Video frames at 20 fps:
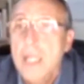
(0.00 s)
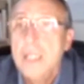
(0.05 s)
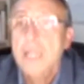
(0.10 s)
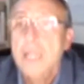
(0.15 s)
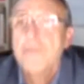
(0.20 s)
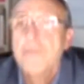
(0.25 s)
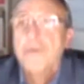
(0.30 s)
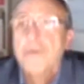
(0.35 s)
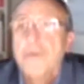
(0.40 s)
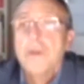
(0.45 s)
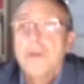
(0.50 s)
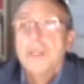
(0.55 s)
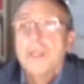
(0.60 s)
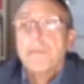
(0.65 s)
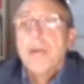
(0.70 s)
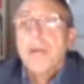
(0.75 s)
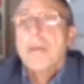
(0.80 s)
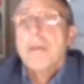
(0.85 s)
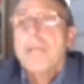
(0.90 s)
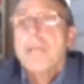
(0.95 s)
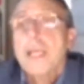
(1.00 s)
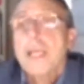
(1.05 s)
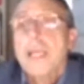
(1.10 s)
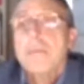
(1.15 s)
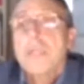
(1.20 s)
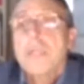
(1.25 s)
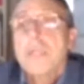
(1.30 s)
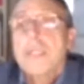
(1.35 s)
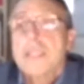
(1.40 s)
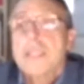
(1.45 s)
The public
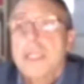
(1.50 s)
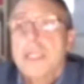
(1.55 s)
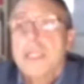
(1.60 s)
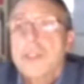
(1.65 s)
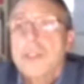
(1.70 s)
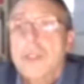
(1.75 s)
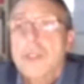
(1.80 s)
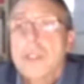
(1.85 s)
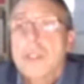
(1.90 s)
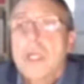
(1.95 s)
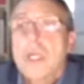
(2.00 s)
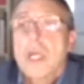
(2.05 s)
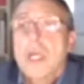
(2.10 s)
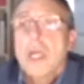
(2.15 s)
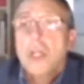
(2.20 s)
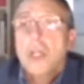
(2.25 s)
administration